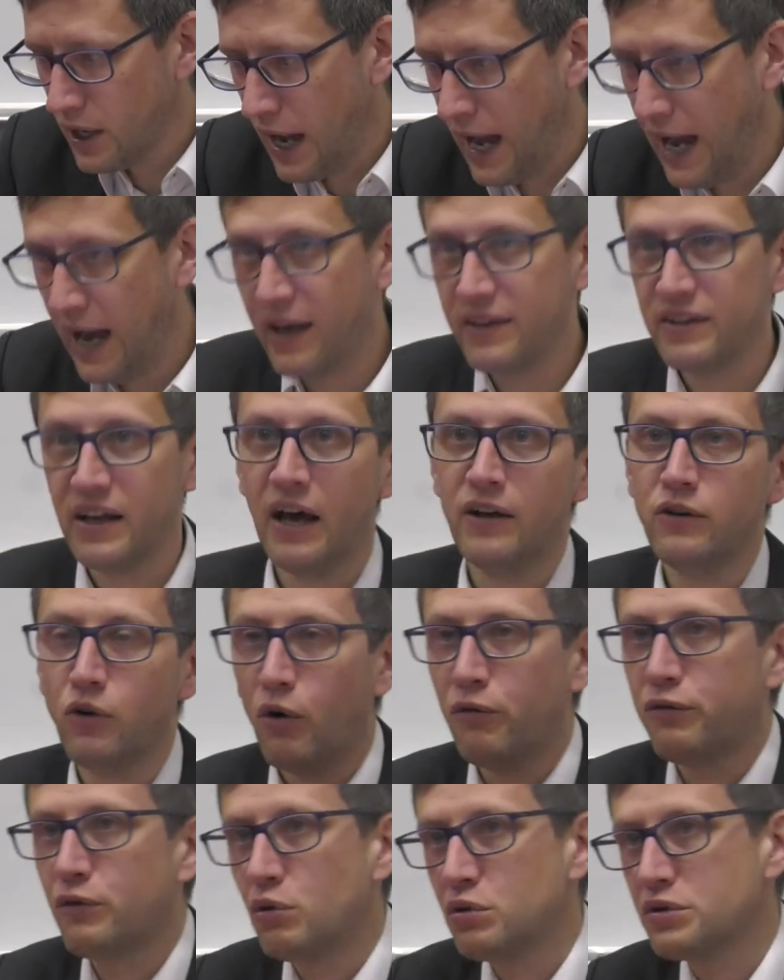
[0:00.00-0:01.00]
And
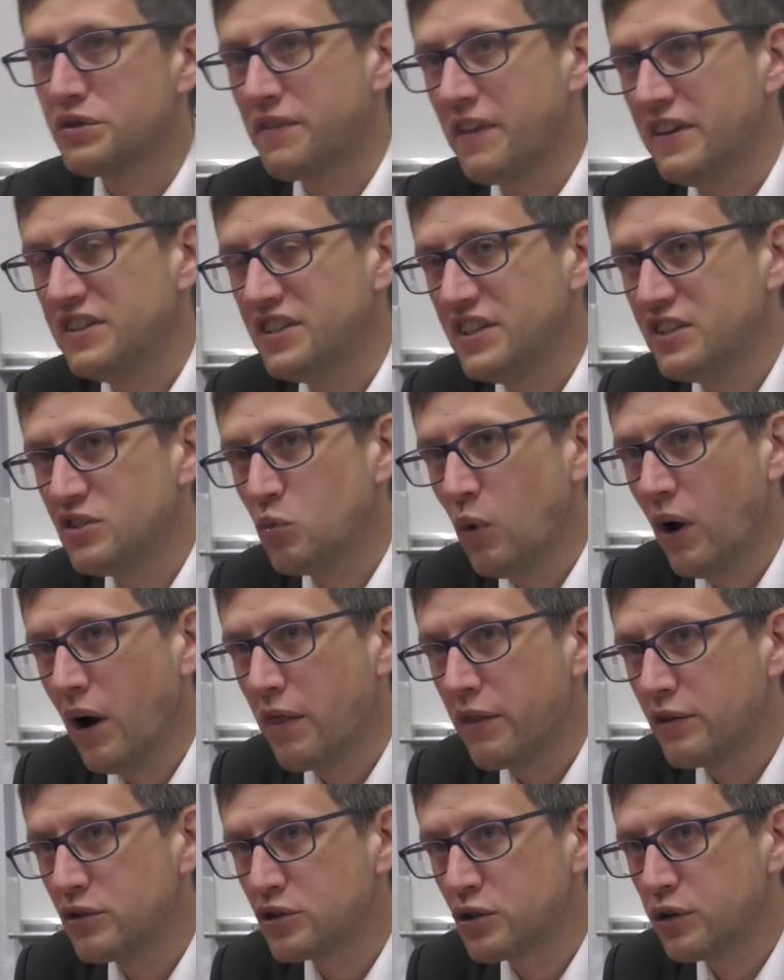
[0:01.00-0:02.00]
of course, this is
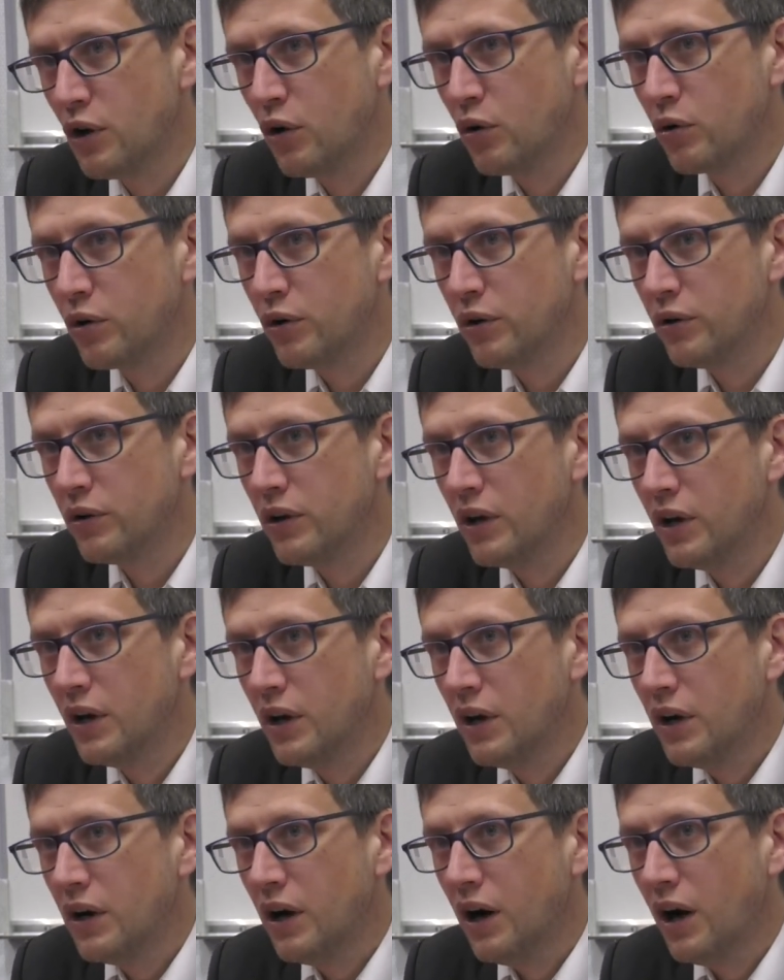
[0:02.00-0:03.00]
where the slogan
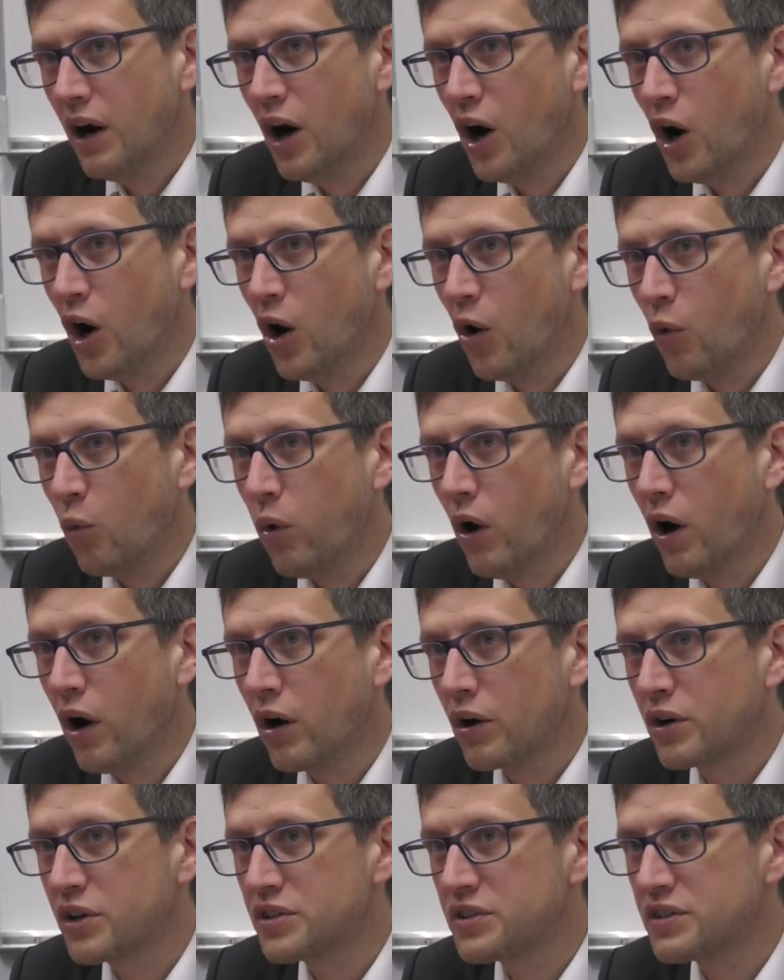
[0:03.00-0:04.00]

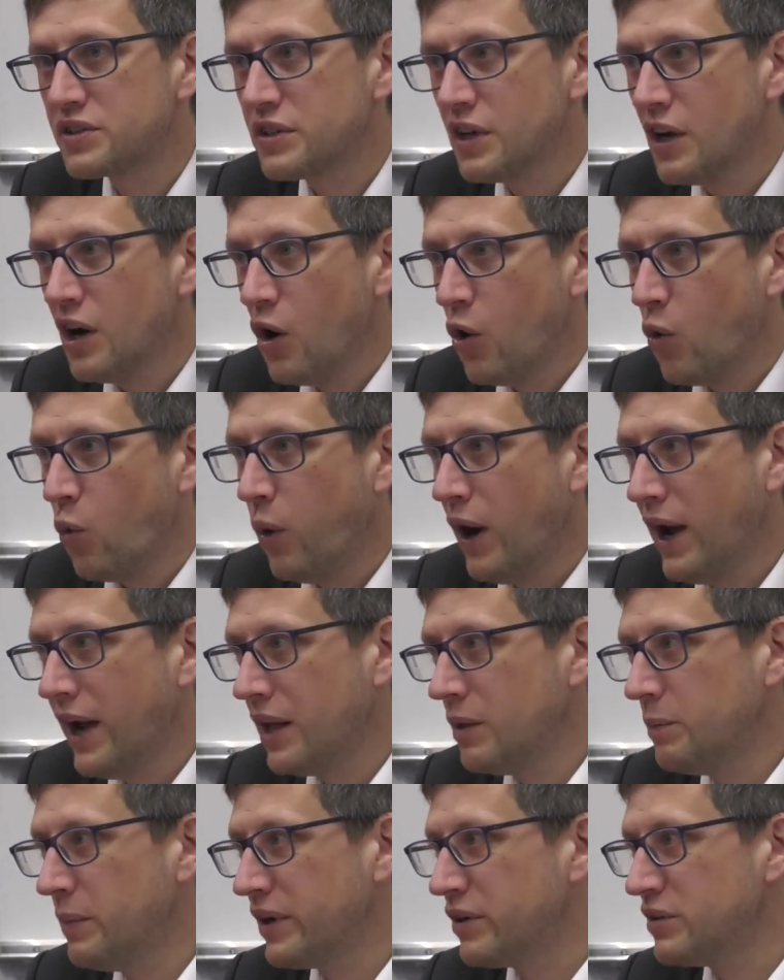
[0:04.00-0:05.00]
works
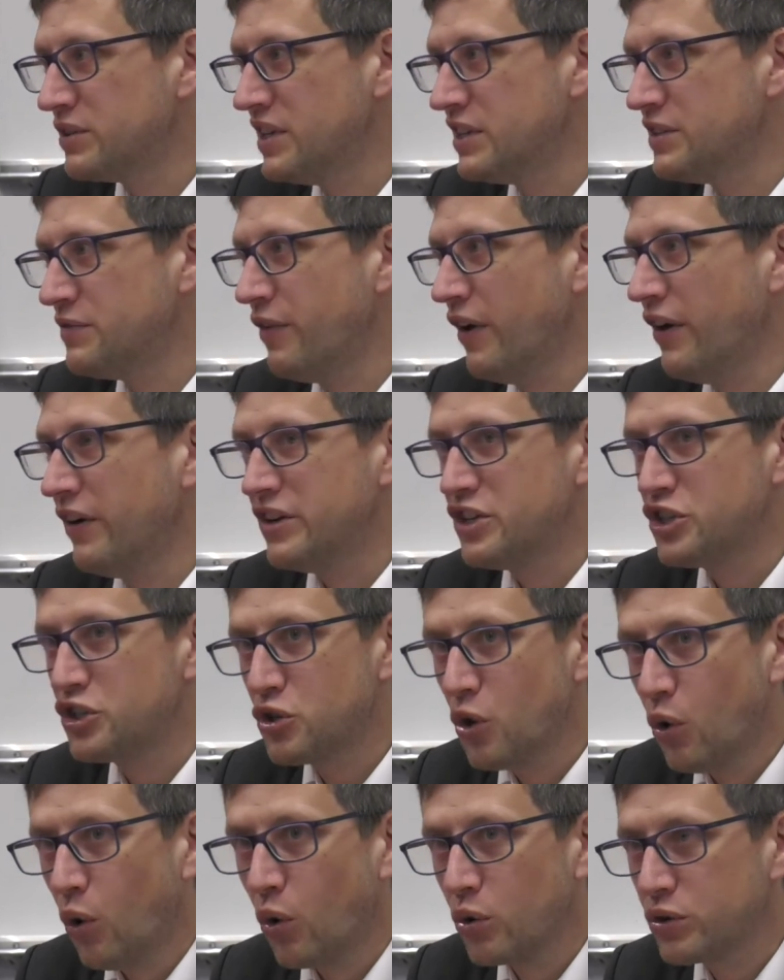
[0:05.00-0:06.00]
well, because it's very
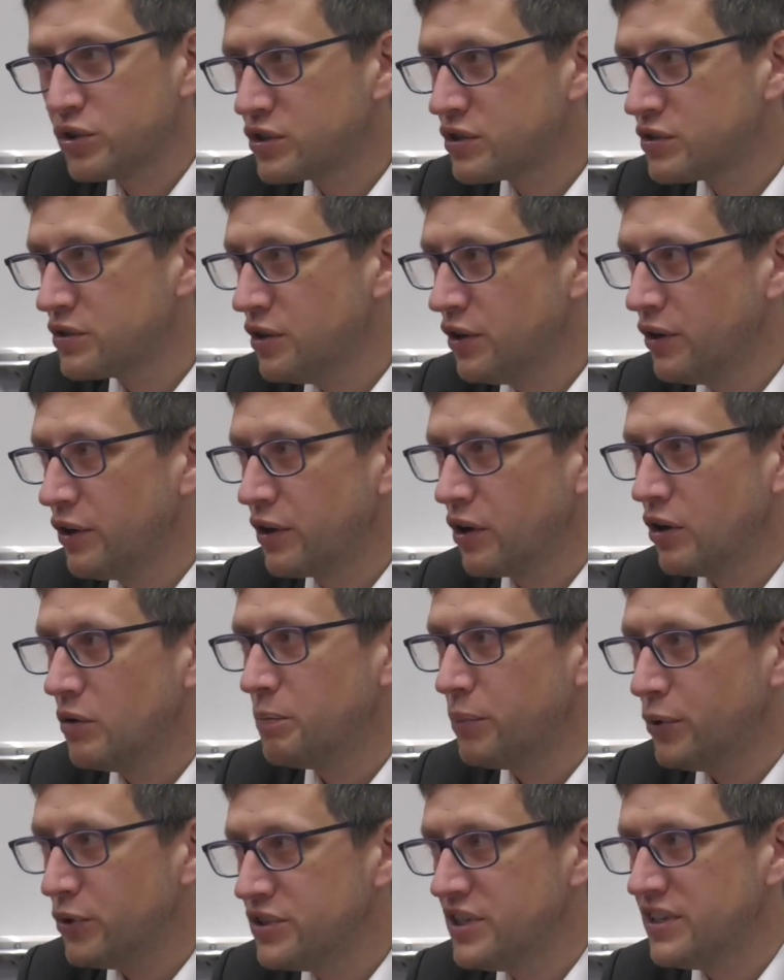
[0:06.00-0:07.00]
short, so you can
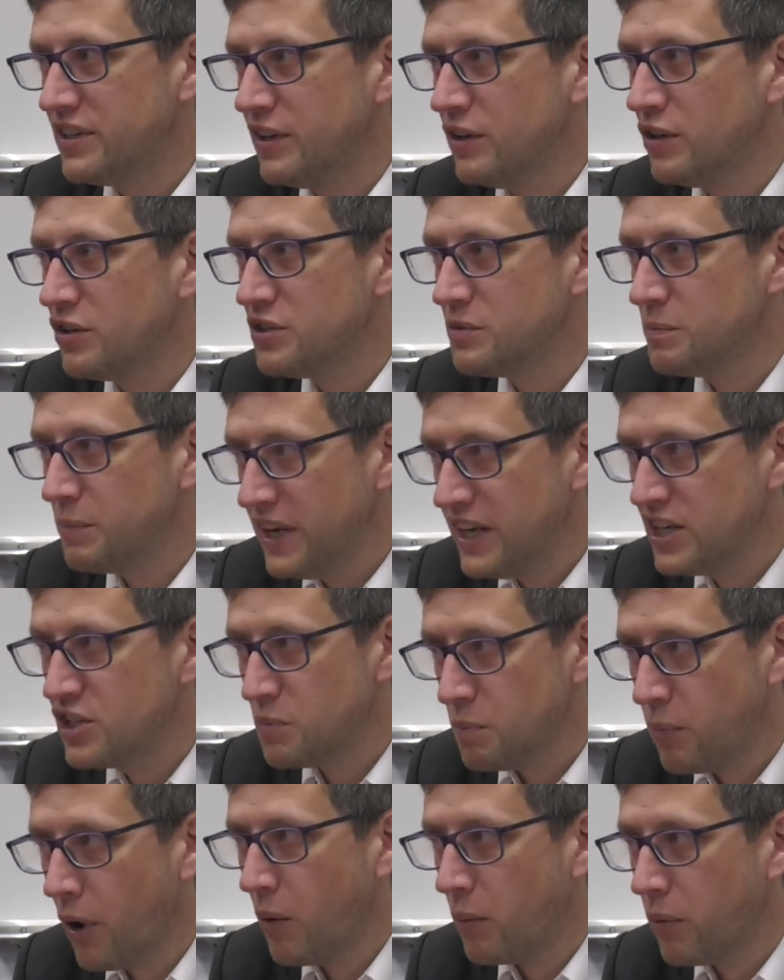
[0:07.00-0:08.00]
put it in a
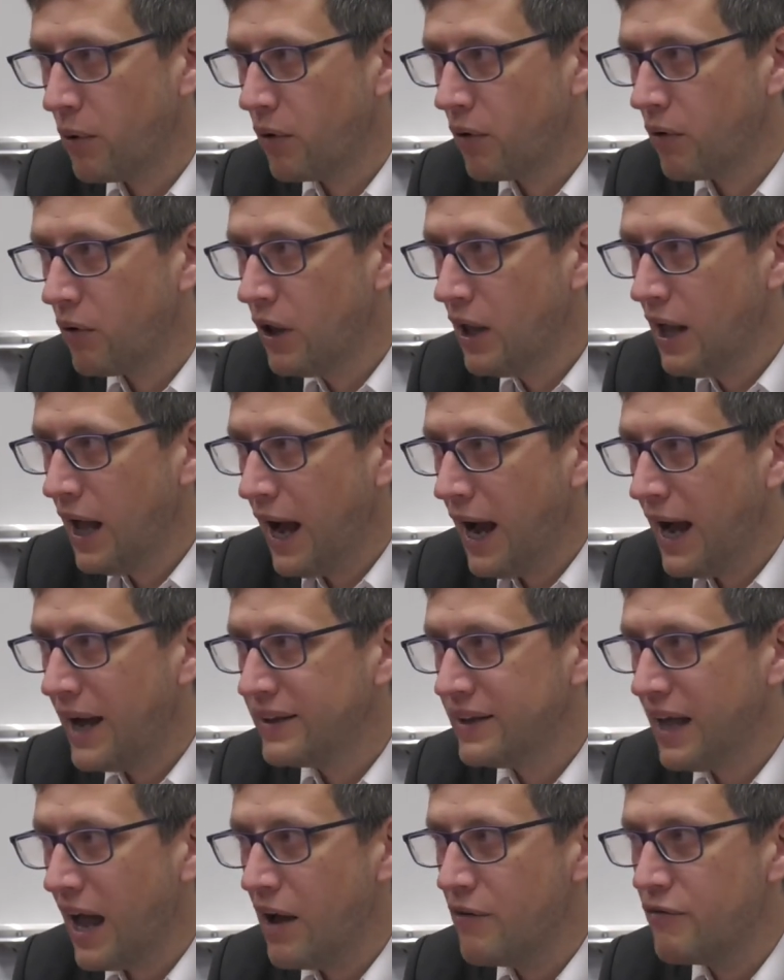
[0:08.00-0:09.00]
speech bubble
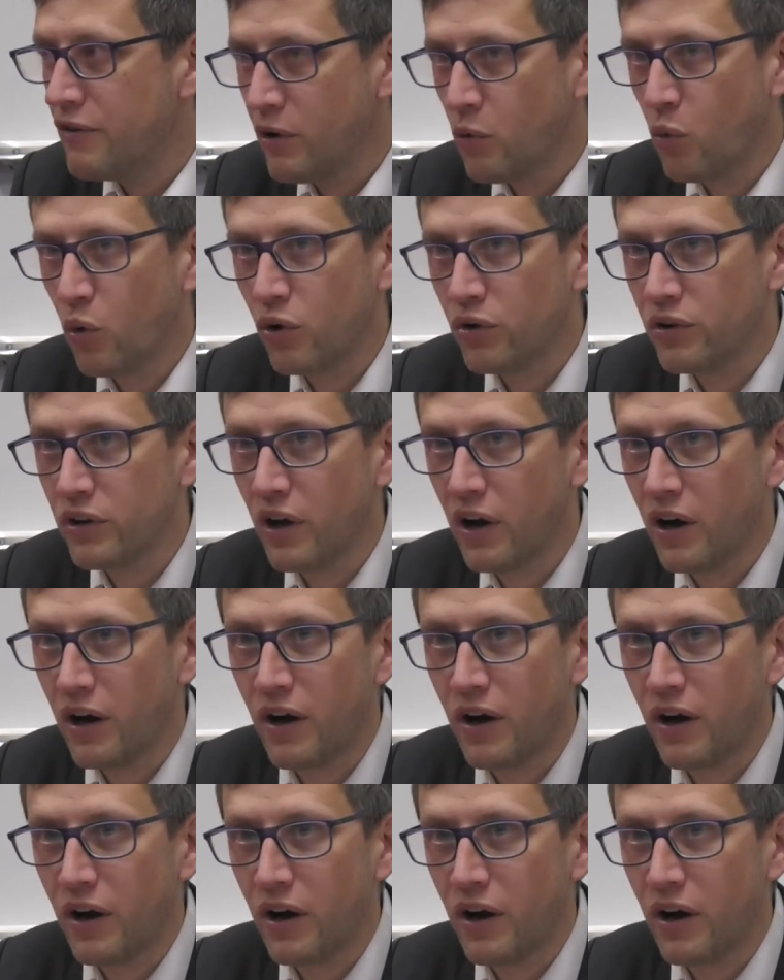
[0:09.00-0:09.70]
and everyone